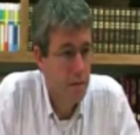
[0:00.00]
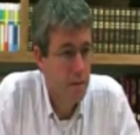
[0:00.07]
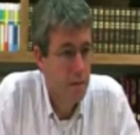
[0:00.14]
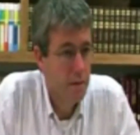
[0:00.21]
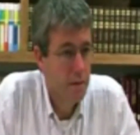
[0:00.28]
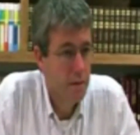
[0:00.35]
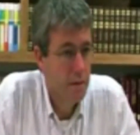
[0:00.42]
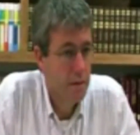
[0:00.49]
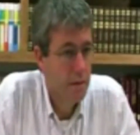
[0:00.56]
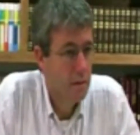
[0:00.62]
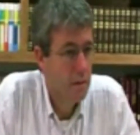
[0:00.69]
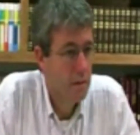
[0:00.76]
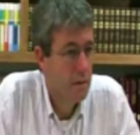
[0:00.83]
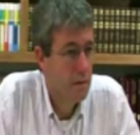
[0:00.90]

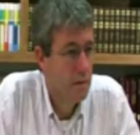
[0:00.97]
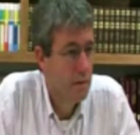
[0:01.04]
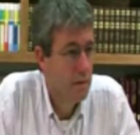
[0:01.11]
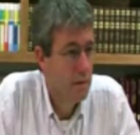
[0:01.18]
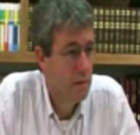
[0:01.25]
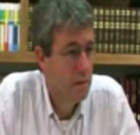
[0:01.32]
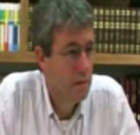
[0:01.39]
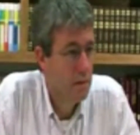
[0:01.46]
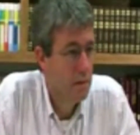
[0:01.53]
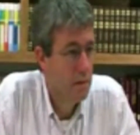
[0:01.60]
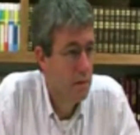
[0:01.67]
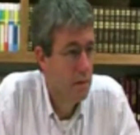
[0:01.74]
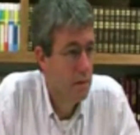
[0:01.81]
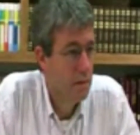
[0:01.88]

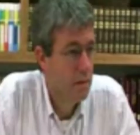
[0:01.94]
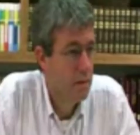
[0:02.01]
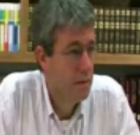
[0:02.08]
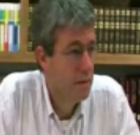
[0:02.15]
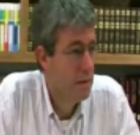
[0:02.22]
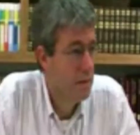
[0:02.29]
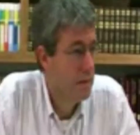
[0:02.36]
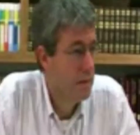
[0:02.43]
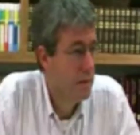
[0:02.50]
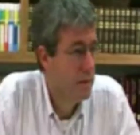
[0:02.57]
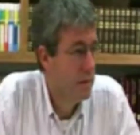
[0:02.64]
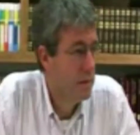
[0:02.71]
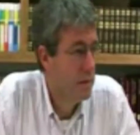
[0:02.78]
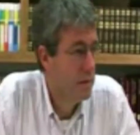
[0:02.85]

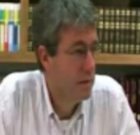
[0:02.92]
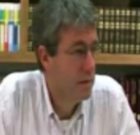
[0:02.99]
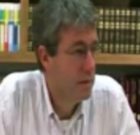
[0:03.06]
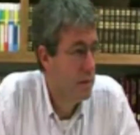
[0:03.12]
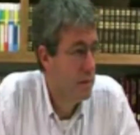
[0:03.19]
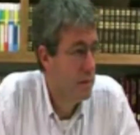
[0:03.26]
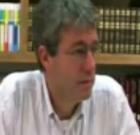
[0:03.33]
(silence)